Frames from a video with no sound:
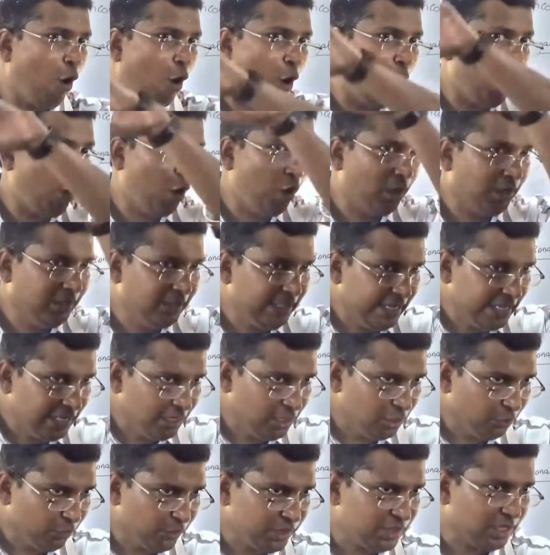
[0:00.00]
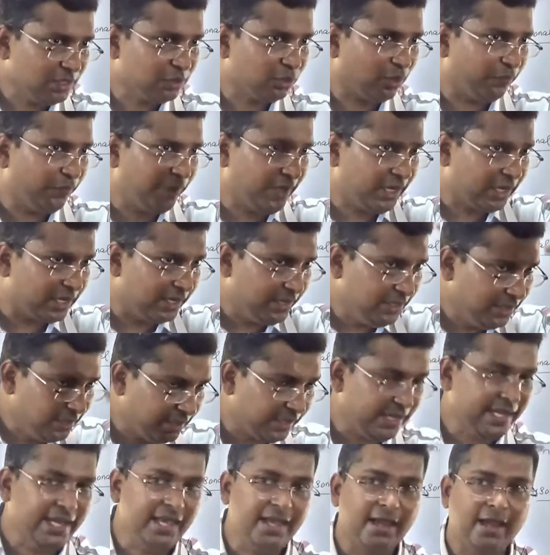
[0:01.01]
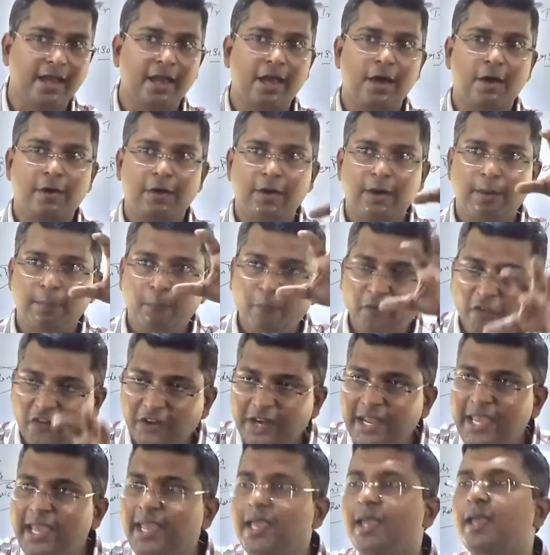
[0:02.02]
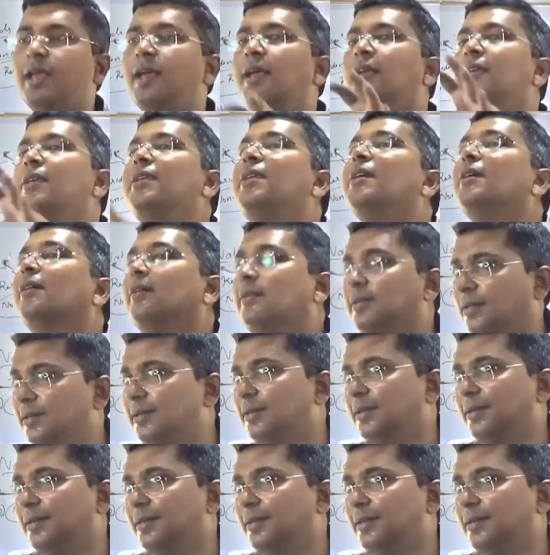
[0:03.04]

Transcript: all the individuals of a country for a year.